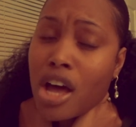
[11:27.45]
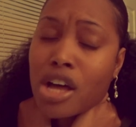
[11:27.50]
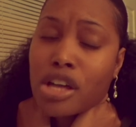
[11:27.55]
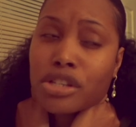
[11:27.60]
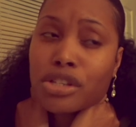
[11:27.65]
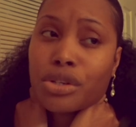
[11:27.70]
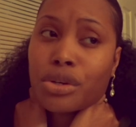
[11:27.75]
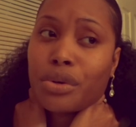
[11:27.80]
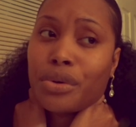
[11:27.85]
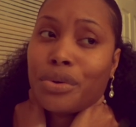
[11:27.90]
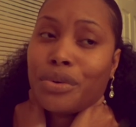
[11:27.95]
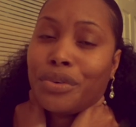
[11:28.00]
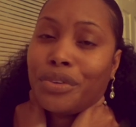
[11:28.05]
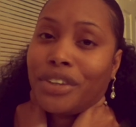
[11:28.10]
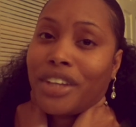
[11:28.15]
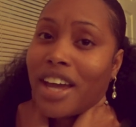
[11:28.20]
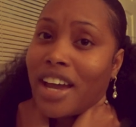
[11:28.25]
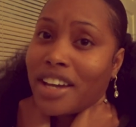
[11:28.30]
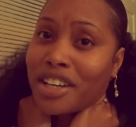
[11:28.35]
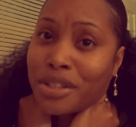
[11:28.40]
So
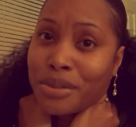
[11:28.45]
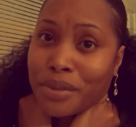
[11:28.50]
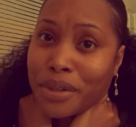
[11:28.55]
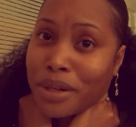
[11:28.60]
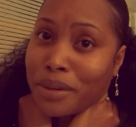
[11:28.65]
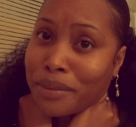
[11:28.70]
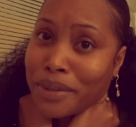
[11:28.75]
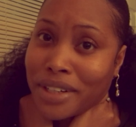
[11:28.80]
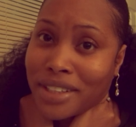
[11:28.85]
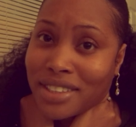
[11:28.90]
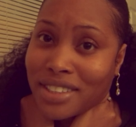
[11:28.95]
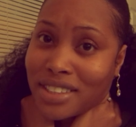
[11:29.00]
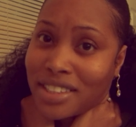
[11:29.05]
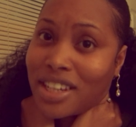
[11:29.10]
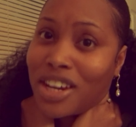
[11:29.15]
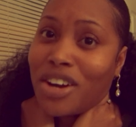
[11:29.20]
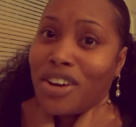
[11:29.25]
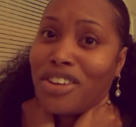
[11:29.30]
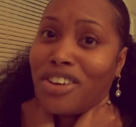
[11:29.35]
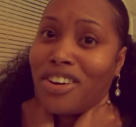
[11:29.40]
that is what I wanted to
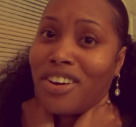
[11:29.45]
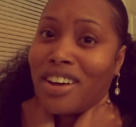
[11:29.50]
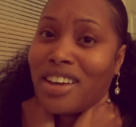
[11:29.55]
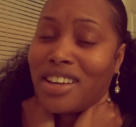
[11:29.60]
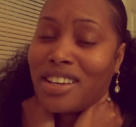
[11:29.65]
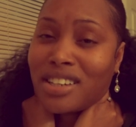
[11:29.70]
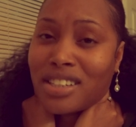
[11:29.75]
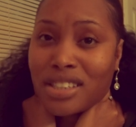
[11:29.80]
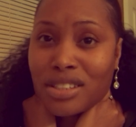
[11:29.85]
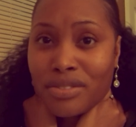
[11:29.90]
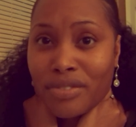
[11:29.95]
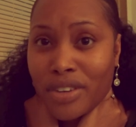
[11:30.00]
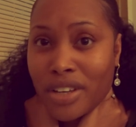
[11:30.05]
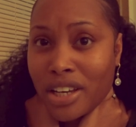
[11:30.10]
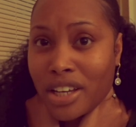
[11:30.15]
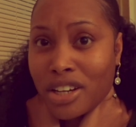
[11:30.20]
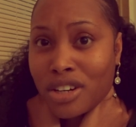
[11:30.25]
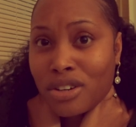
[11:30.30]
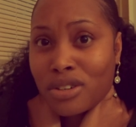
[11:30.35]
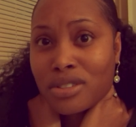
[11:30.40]
tell y'all in this
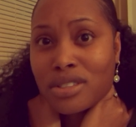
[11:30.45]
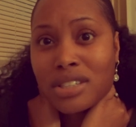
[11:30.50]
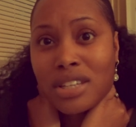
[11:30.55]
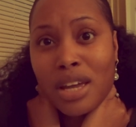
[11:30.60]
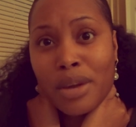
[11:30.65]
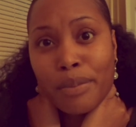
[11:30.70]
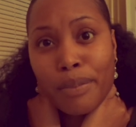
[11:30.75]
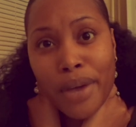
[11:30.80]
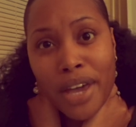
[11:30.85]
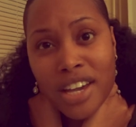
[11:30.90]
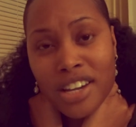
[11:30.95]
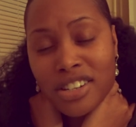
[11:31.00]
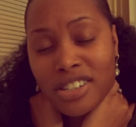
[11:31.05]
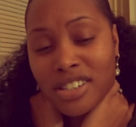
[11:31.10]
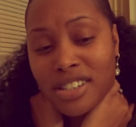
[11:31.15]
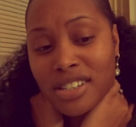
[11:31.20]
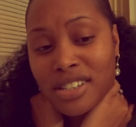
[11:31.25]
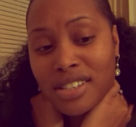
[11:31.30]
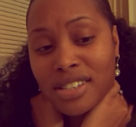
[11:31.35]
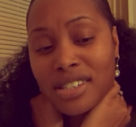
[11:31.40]
video. Stay
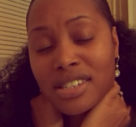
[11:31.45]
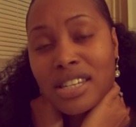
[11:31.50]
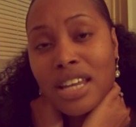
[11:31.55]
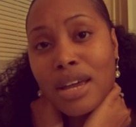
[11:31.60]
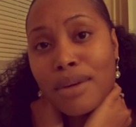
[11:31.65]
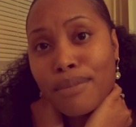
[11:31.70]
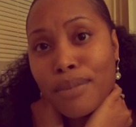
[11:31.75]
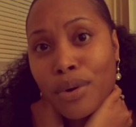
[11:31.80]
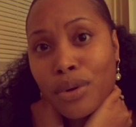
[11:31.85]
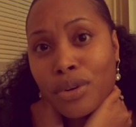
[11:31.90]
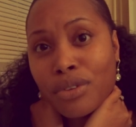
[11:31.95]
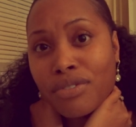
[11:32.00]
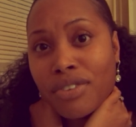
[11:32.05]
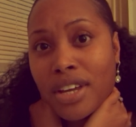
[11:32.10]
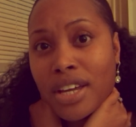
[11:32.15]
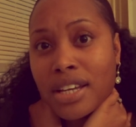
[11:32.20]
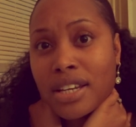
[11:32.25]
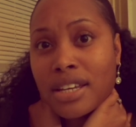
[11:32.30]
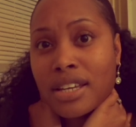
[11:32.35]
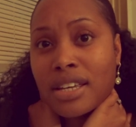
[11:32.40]
patient. Stay
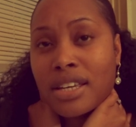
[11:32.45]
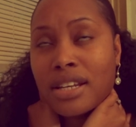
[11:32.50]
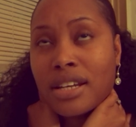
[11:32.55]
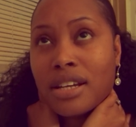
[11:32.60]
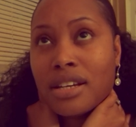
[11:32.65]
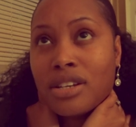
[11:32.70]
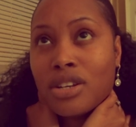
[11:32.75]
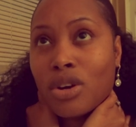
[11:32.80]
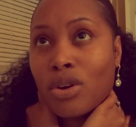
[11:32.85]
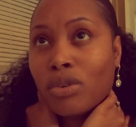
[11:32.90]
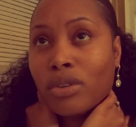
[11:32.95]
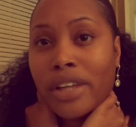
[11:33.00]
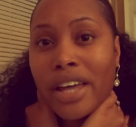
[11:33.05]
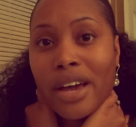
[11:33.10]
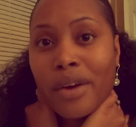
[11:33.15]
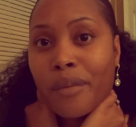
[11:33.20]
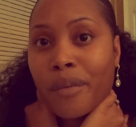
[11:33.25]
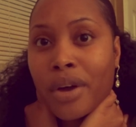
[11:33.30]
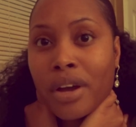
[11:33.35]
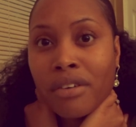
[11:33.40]
motivated. Don't
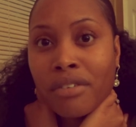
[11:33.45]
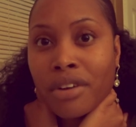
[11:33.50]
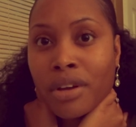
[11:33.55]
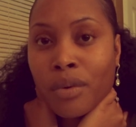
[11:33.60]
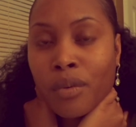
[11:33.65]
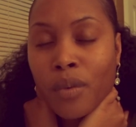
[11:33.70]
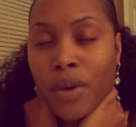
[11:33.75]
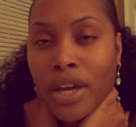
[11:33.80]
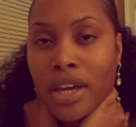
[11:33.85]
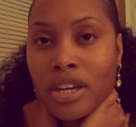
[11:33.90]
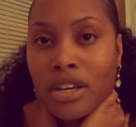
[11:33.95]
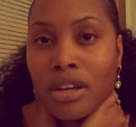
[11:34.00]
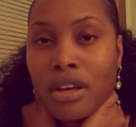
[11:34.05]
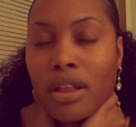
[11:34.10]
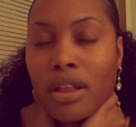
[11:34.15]
let waiting wear